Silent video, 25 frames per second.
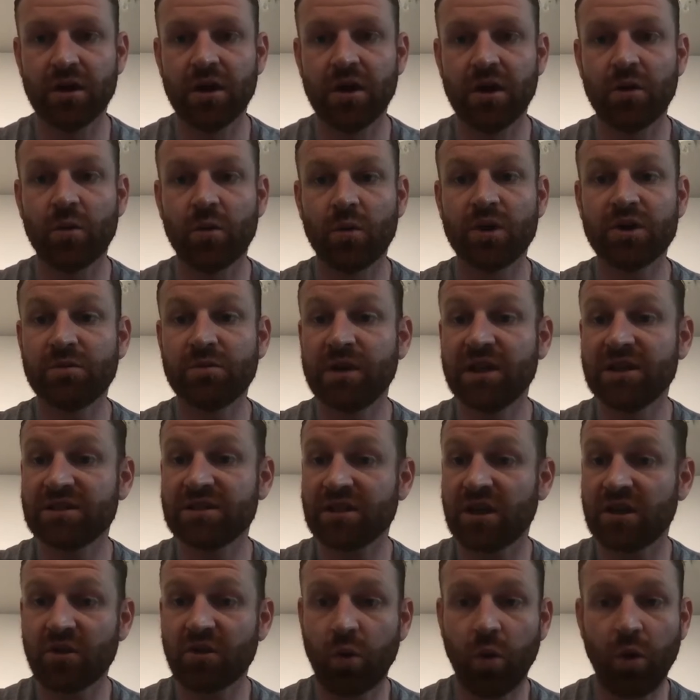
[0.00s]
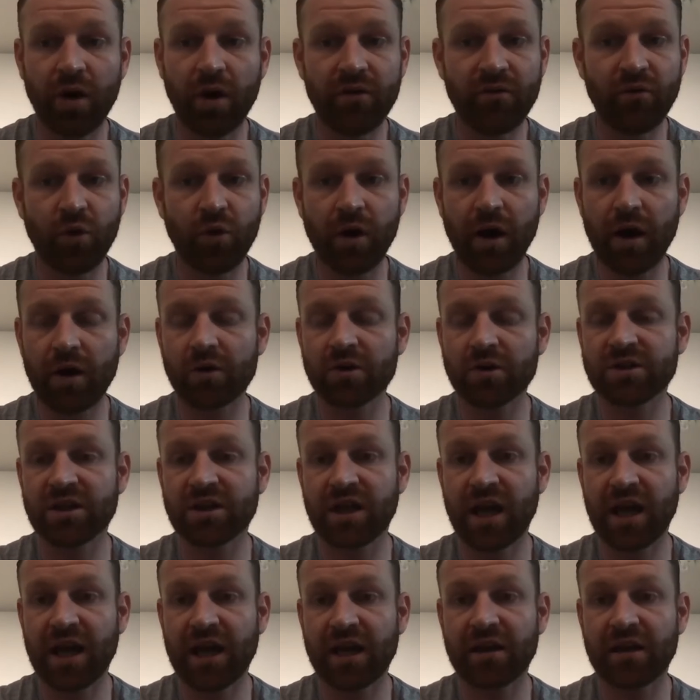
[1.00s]
which means that 24 hours a
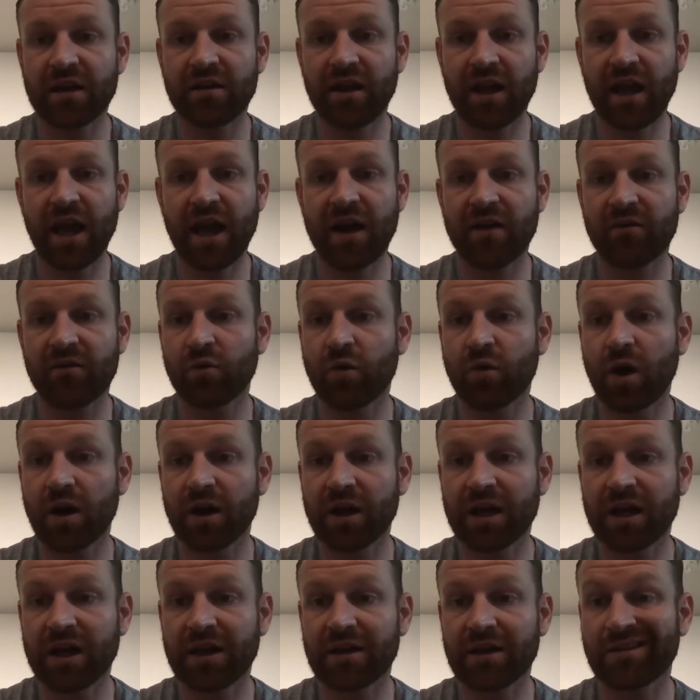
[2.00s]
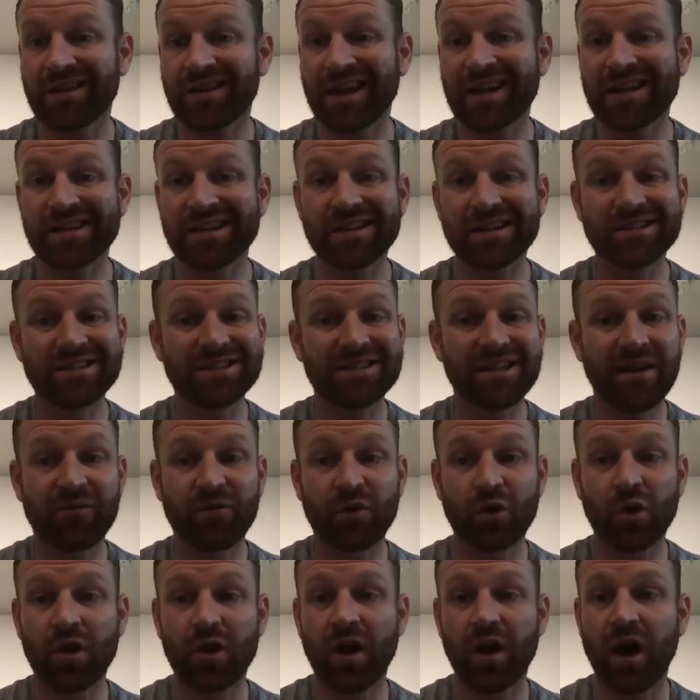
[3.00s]
day, they have running like
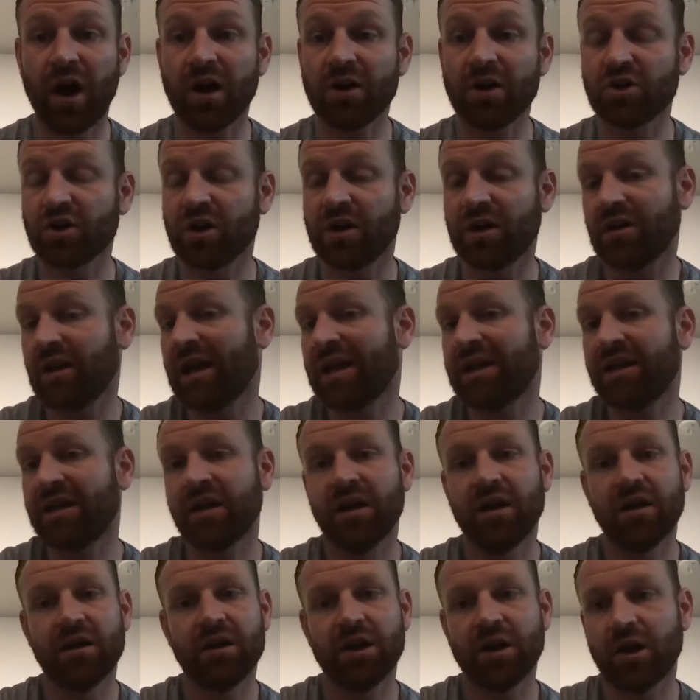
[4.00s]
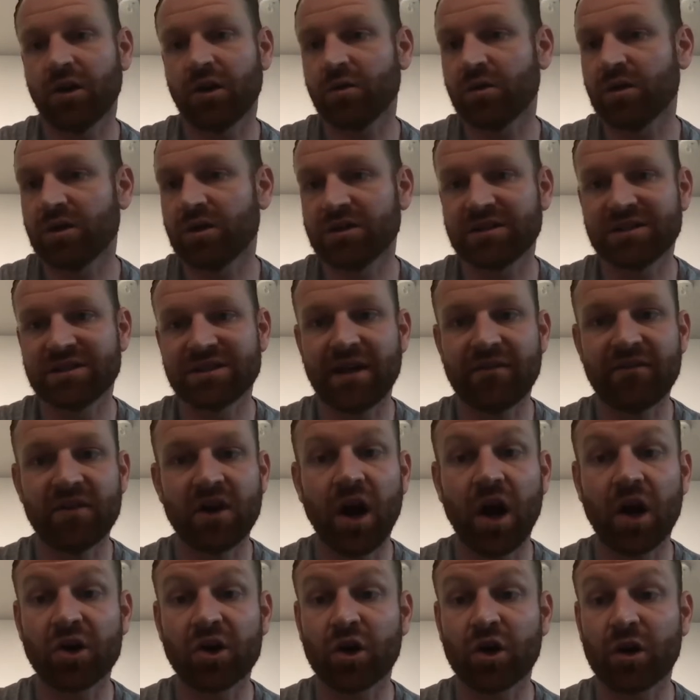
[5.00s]
several hundred,
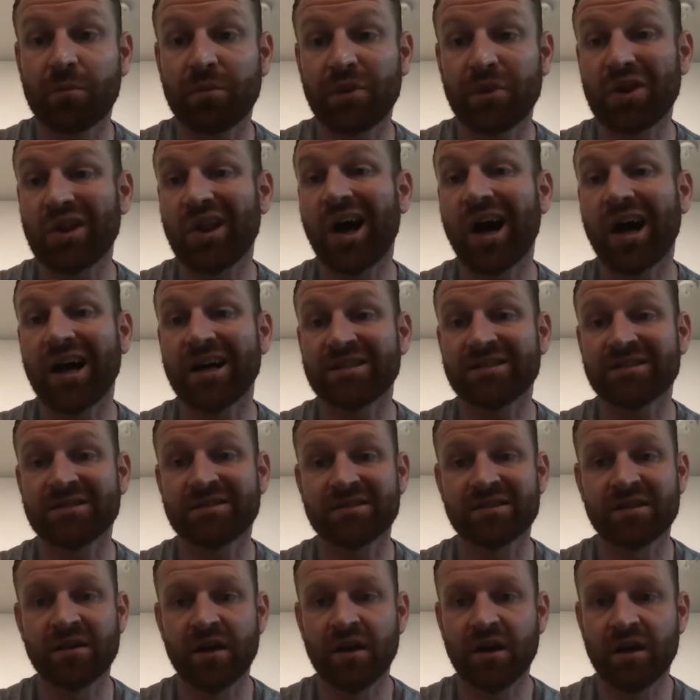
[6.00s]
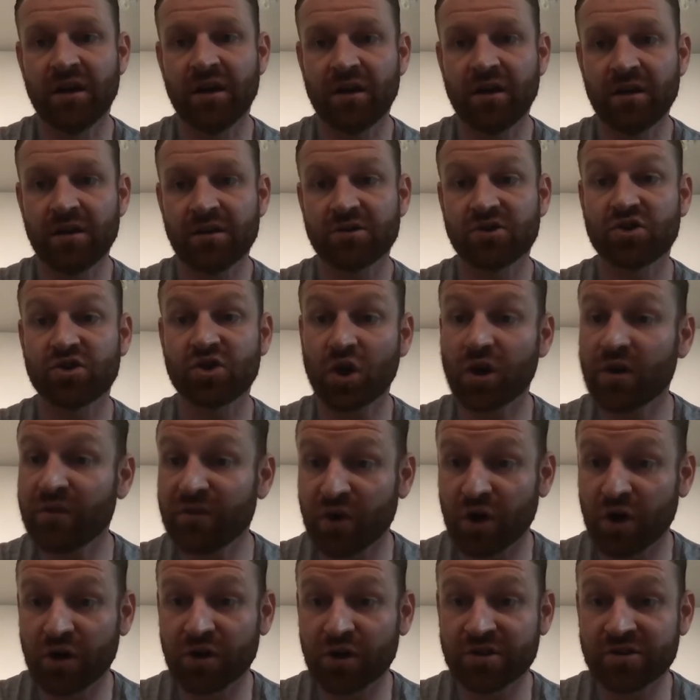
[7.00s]
700 plus
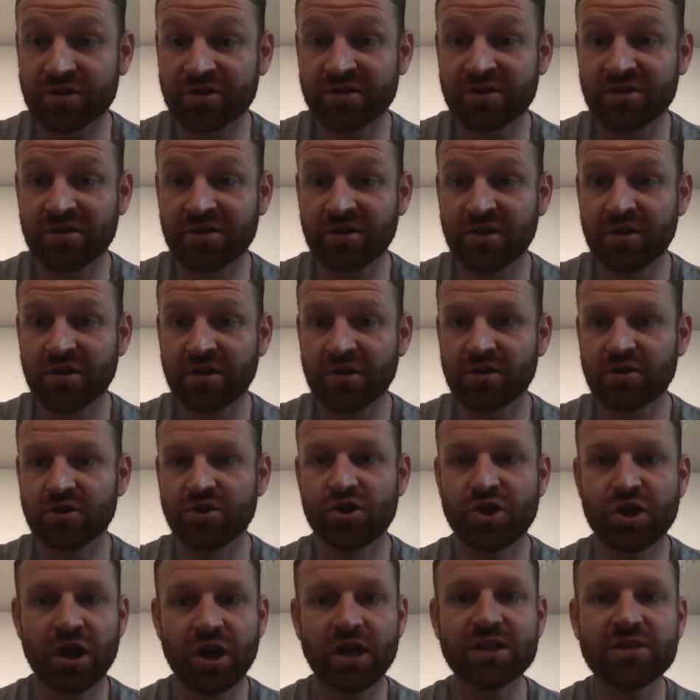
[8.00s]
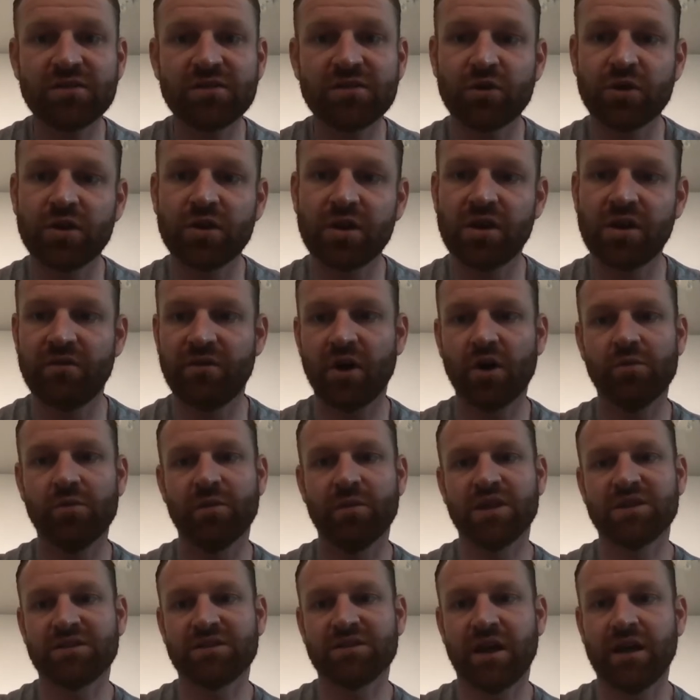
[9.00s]
servers just for the
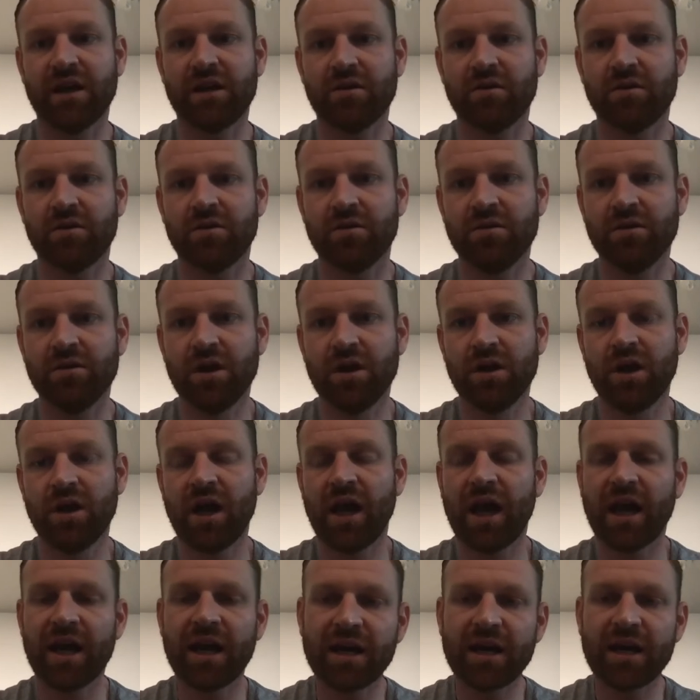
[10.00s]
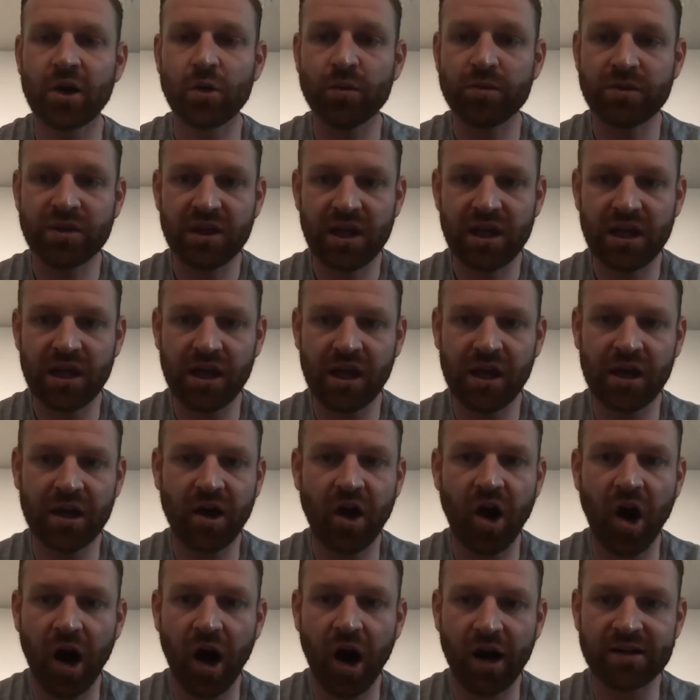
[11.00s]
development cycle. And I don't think that
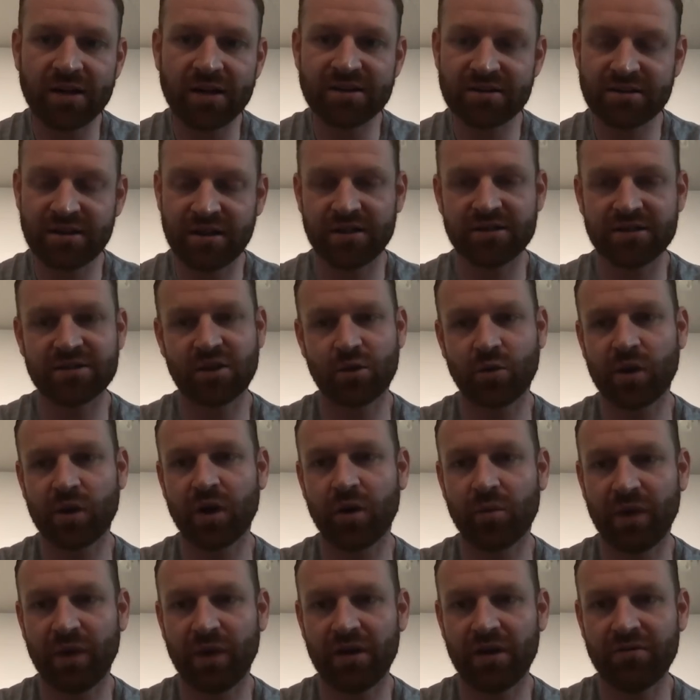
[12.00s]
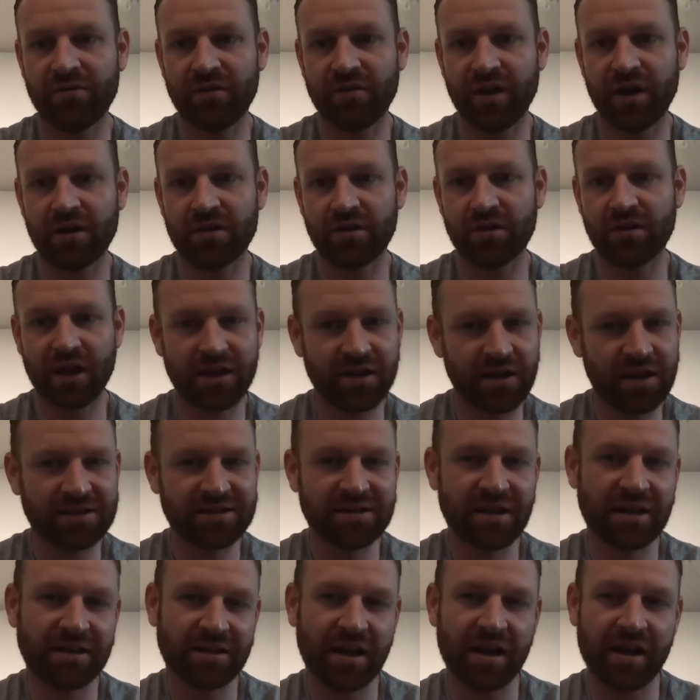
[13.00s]
cost is the real benefit. Like it's
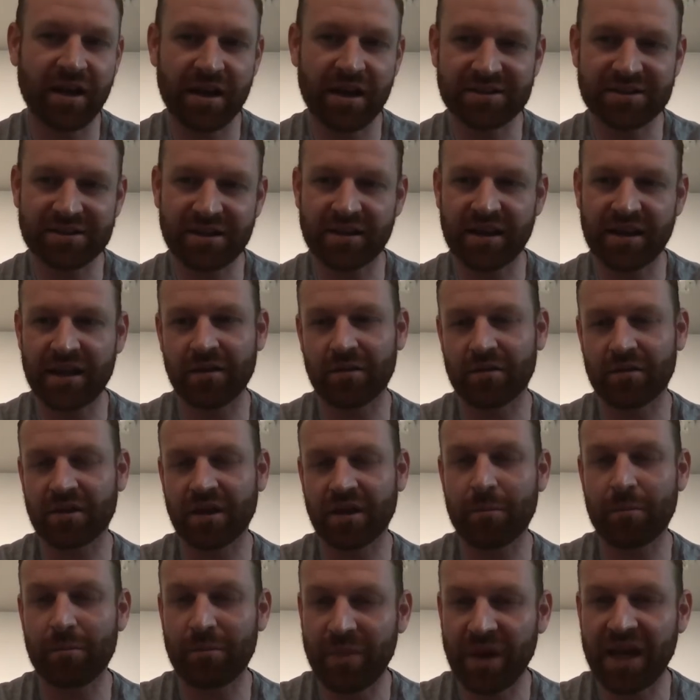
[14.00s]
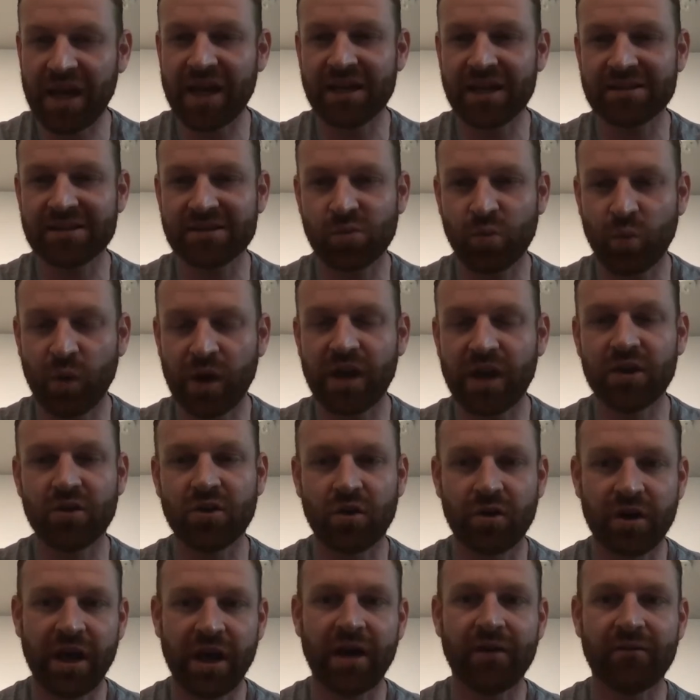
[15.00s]
not the biggest win
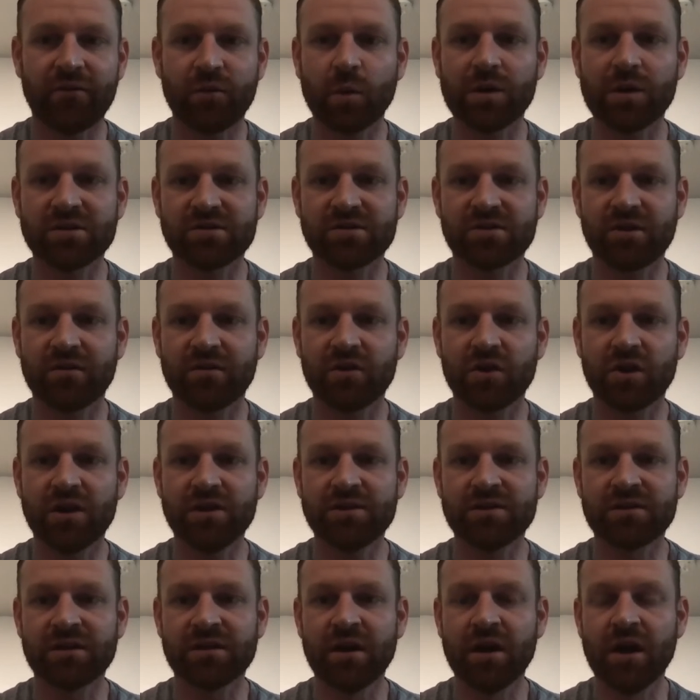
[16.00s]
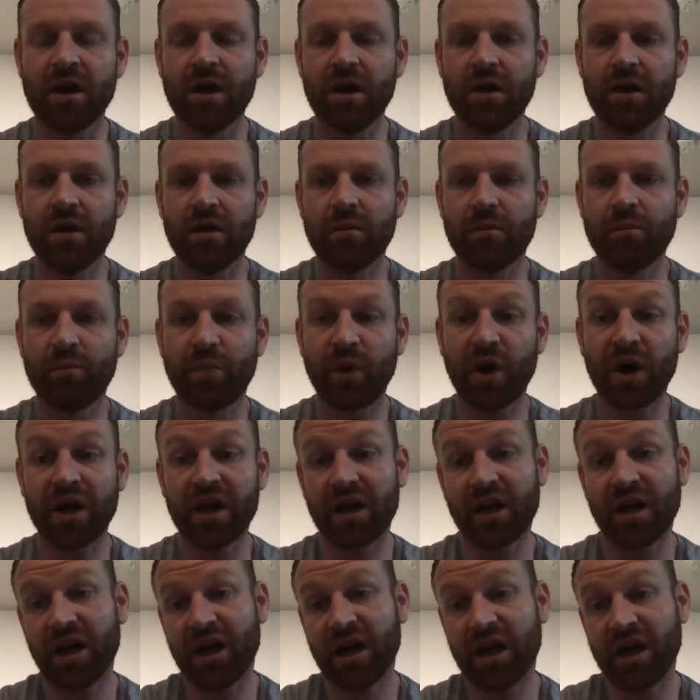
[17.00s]
you'll get with serverless,
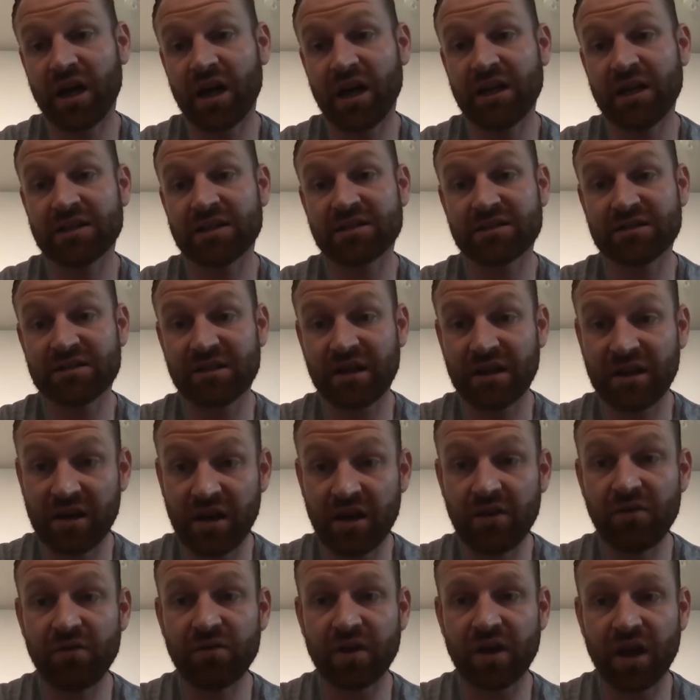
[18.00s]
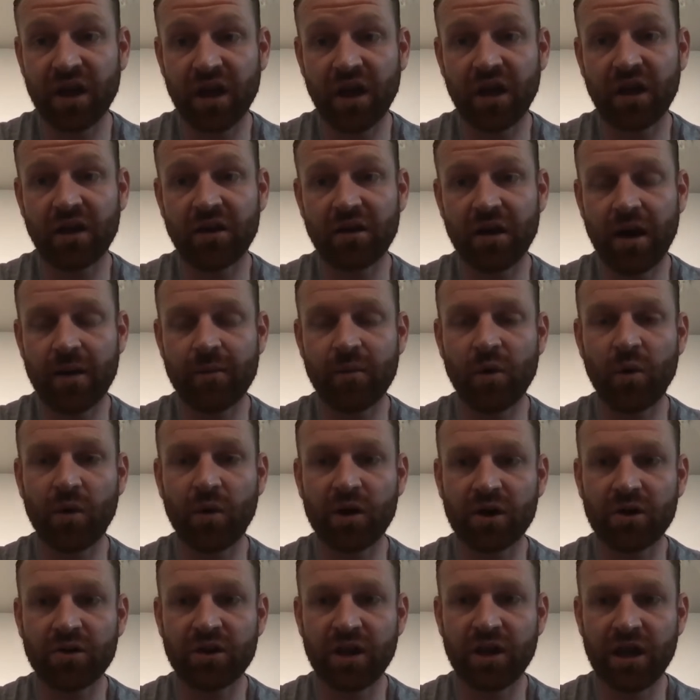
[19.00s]
but it's significant. I mean, when
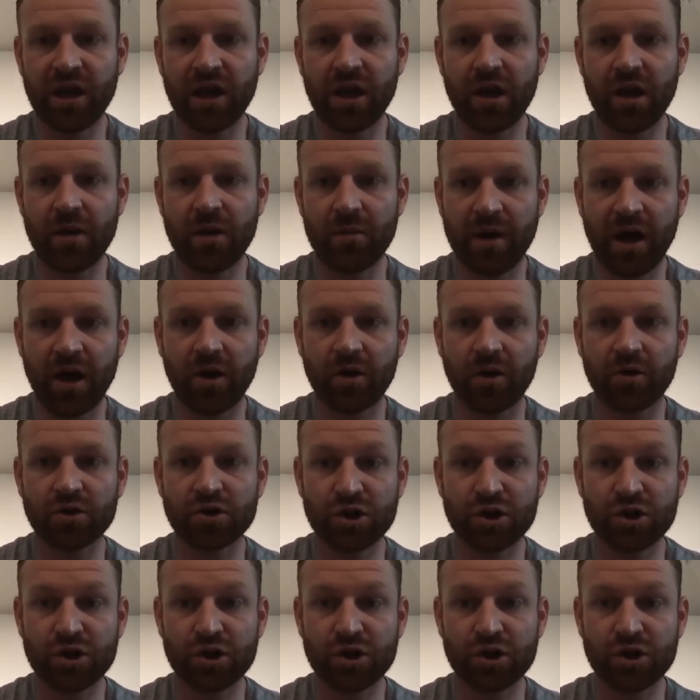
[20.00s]
you're thinking about